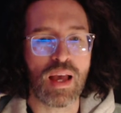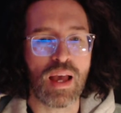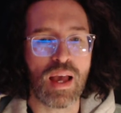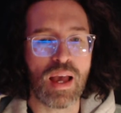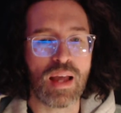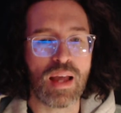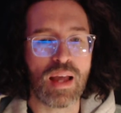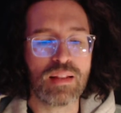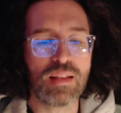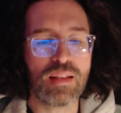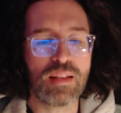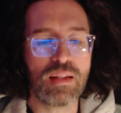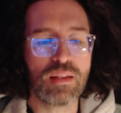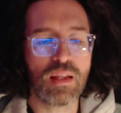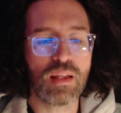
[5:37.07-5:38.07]
And I
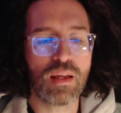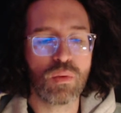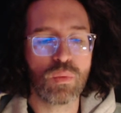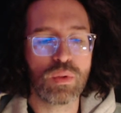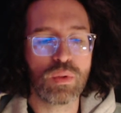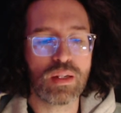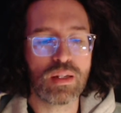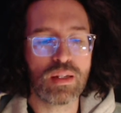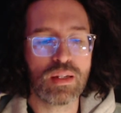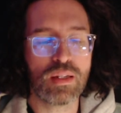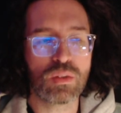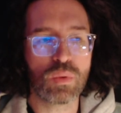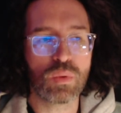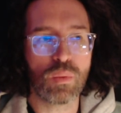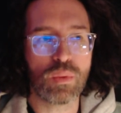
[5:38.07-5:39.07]
think that within
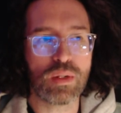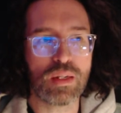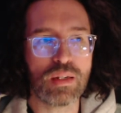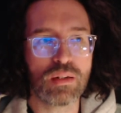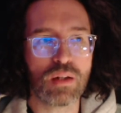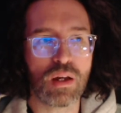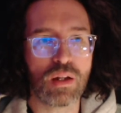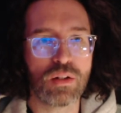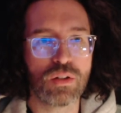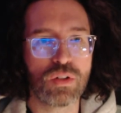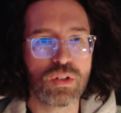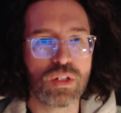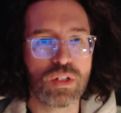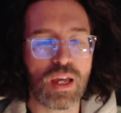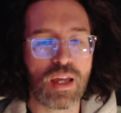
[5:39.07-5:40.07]
this, what we need to
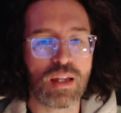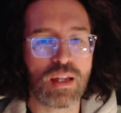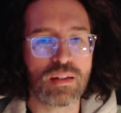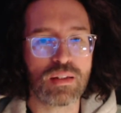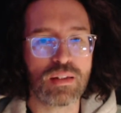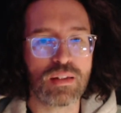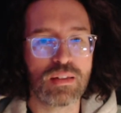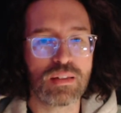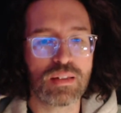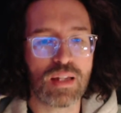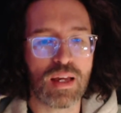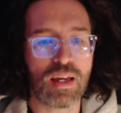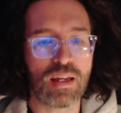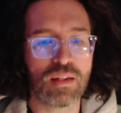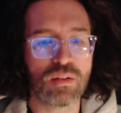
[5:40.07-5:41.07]
understand is
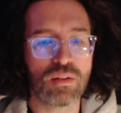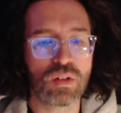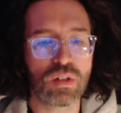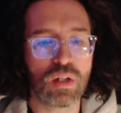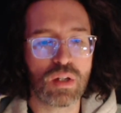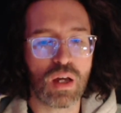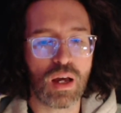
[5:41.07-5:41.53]
that